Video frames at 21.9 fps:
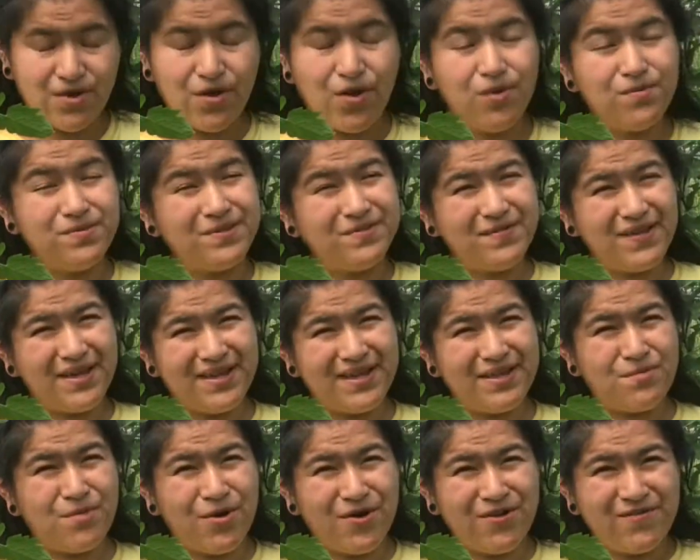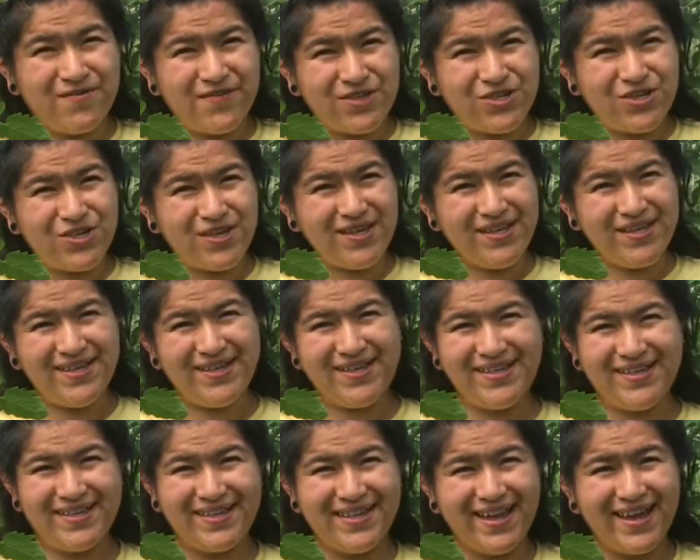hopes of getting more efficient
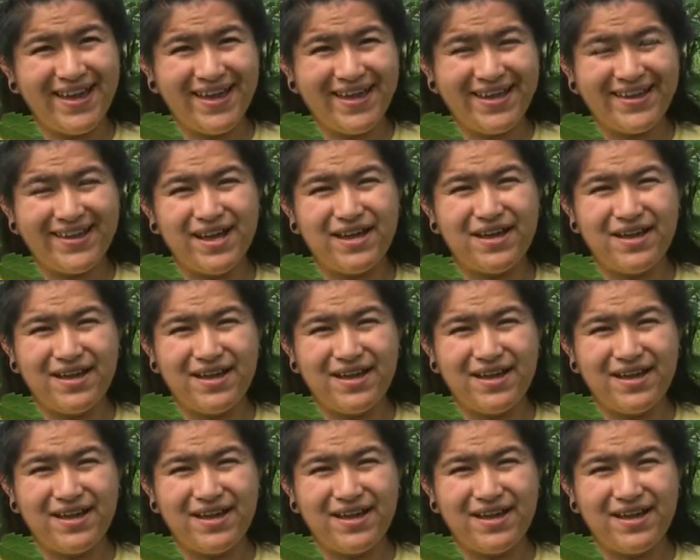and